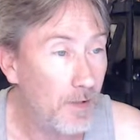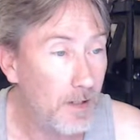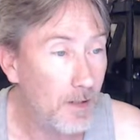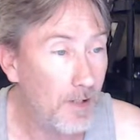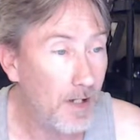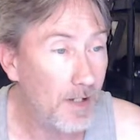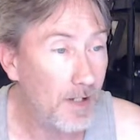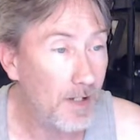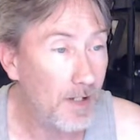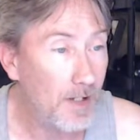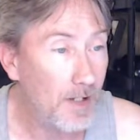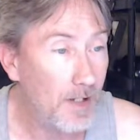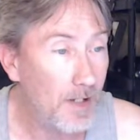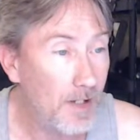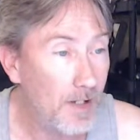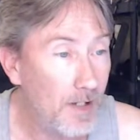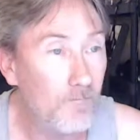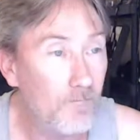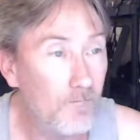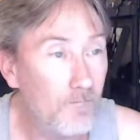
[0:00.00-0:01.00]
bringing it up
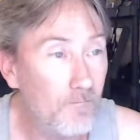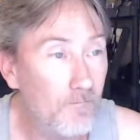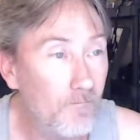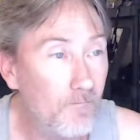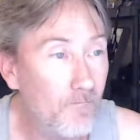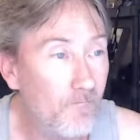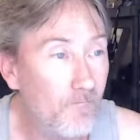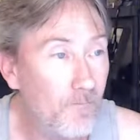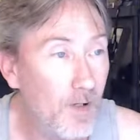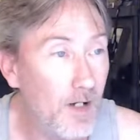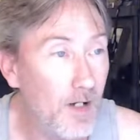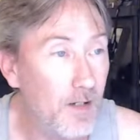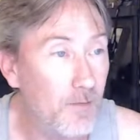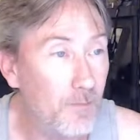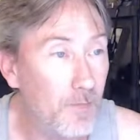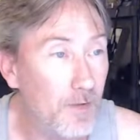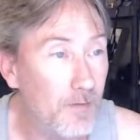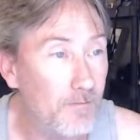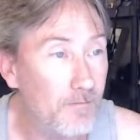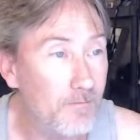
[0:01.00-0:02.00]
last
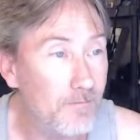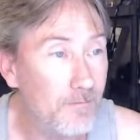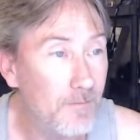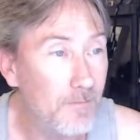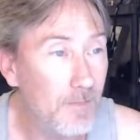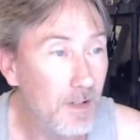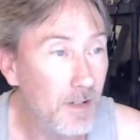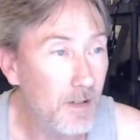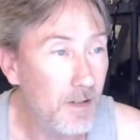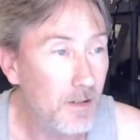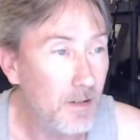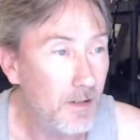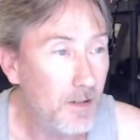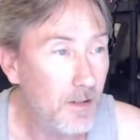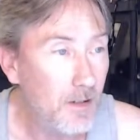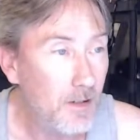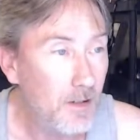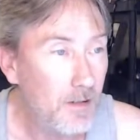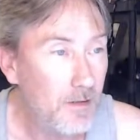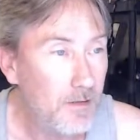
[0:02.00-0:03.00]
Frank, but
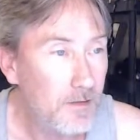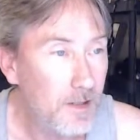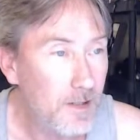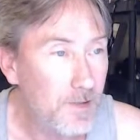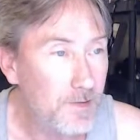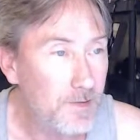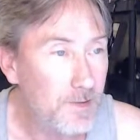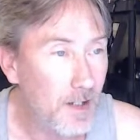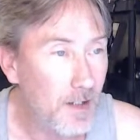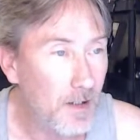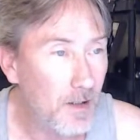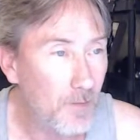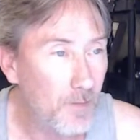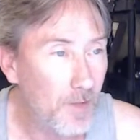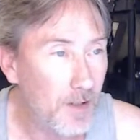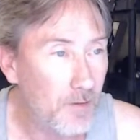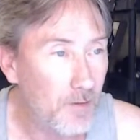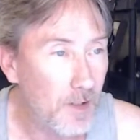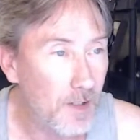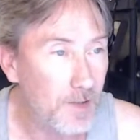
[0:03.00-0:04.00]
things got a little
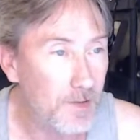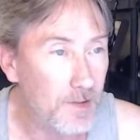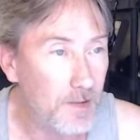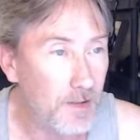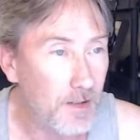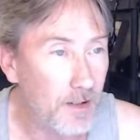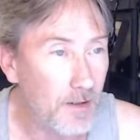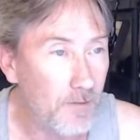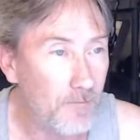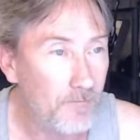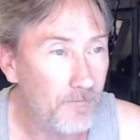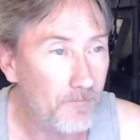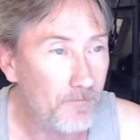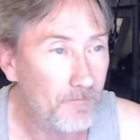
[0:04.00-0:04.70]
bit crazy there.